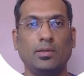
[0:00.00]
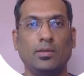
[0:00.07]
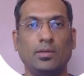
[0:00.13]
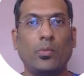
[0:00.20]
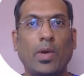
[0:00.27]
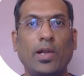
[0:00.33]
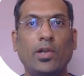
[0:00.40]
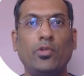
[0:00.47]

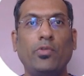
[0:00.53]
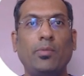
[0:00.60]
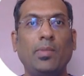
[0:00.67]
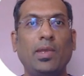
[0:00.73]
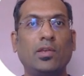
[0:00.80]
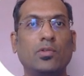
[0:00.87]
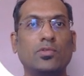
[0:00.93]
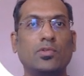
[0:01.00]
So why do we
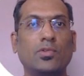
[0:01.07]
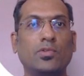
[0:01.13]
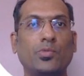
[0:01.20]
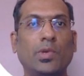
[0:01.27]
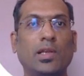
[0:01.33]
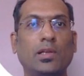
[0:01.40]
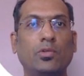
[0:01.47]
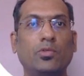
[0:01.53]
make use of
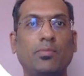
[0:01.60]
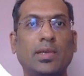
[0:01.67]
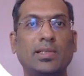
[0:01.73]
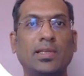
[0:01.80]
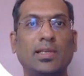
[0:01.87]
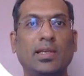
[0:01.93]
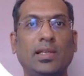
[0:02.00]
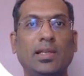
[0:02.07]
SwiGLU?
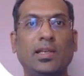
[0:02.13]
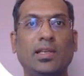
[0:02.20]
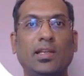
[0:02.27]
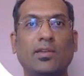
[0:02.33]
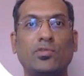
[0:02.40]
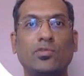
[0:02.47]
Basically it